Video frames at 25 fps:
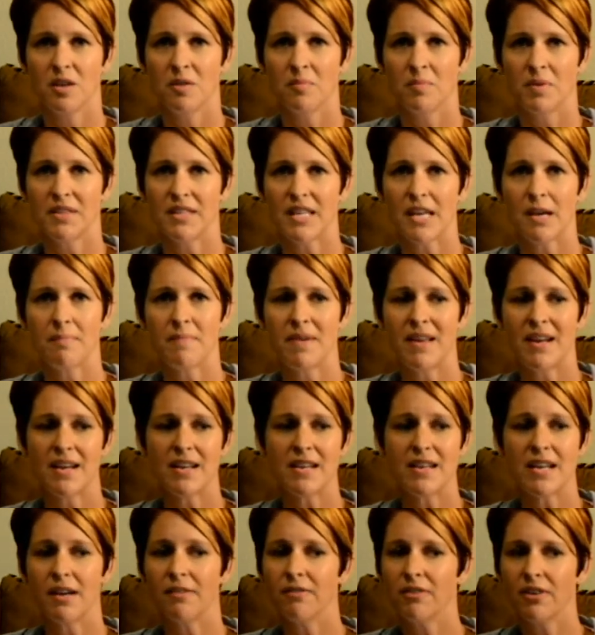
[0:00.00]
But that may have
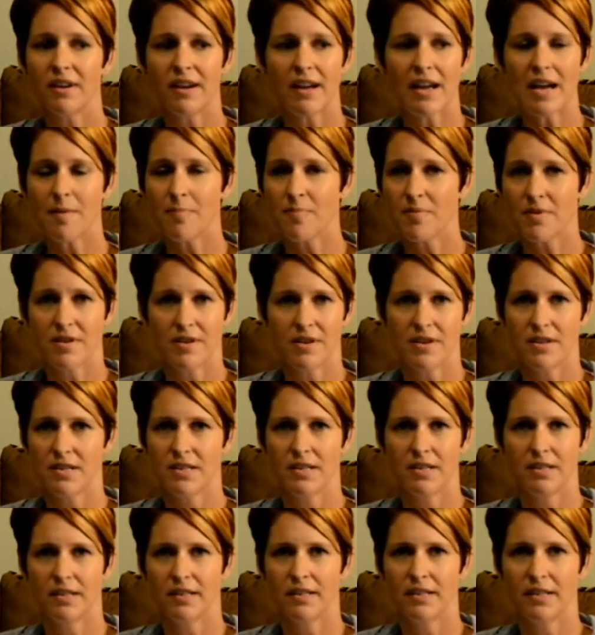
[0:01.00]
never happened